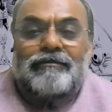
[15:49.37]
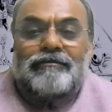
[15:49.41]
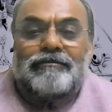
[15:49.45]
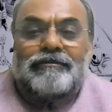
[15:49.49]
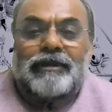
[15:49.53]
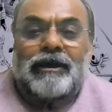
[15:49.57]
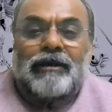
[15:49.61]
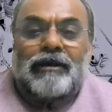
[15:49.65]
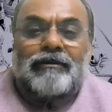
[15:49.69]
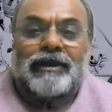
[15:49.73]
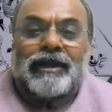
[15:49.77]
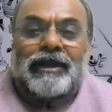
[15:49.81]

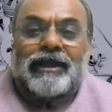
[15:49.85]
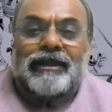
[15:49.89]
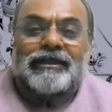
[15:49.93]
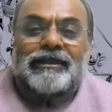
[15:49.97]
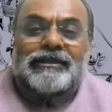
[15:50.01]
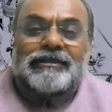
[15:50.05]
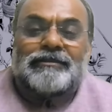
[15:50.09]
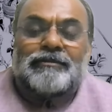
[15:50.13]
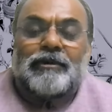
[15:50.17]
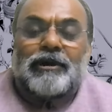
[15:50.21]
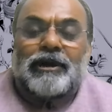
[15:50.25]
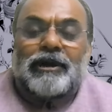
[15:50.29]
now take
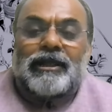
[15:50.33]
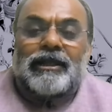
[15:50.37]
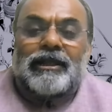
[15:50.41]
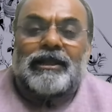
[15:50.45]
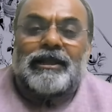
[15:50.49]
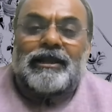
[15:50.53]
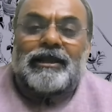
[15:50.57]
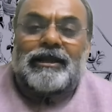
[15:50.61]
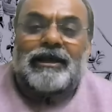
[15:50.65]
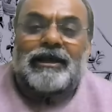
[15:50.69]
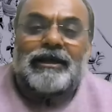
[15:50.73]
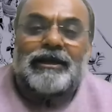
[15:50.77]
this model
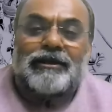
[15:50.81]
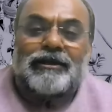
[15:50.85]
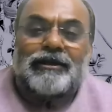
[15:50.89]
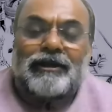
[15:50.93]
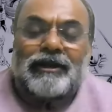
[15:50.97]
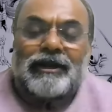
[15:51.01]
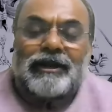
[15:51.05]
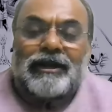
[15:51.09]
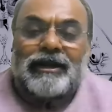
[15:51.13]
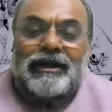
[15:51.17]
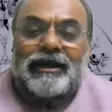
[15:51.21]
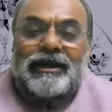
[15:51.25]
and run it
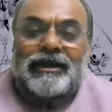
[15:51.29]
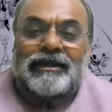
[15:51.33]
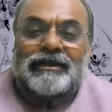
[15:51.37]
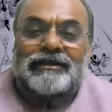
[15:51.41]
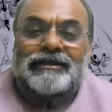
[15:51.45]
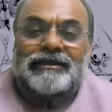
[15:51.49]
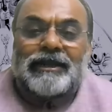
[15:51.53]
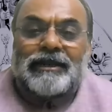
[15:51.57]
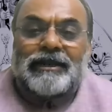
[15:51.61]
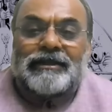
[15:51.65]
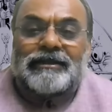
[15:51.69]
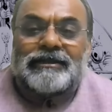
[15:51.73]
on a data
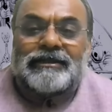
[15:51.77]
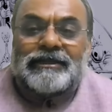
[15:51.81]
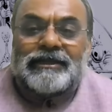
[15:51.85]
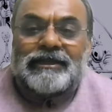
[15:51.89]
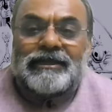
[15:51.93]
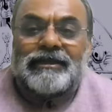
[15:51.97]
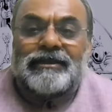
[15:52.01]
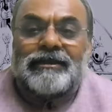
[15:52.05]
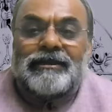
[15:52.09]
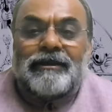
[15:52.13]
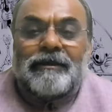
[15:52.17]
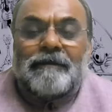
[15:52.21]
set
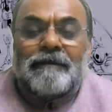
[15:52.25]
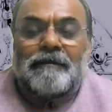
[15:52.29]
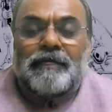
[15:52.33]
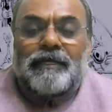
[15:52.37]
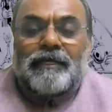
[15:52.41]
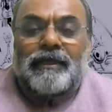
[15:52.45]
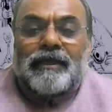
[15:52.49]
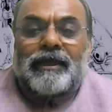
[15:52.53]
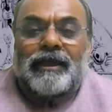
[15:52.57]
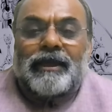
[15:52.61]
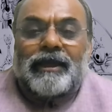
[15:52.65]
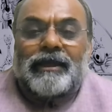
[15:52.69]
c
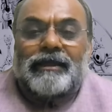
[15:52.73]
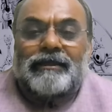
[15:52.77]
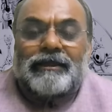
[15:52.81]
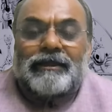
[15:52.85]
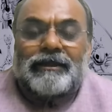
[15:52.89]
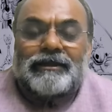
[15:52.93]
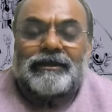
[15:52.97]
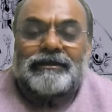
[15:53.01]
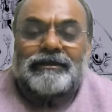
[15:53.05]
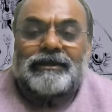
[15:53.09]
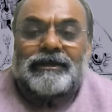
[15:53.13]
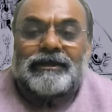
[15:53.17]
and the
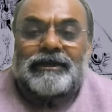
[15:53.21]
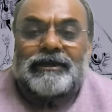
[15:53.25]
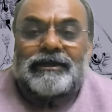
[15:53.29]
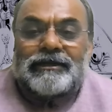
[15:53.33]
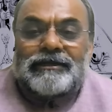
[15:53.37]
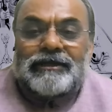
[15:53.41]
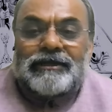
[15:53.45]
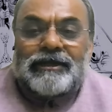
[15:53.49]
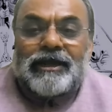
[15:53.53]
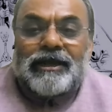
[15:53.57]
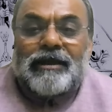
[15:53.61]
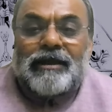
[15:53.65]
result
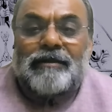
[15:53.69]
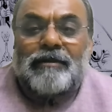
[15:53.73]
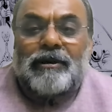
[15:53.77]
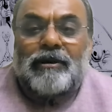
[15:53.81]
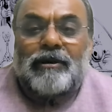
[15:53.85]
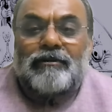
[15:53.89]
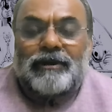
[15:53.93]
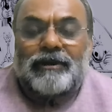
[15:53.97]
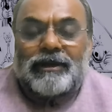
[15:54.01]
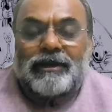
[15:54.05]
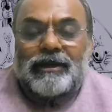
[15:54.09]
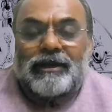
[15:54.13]
doesn't come
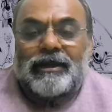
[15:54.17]
out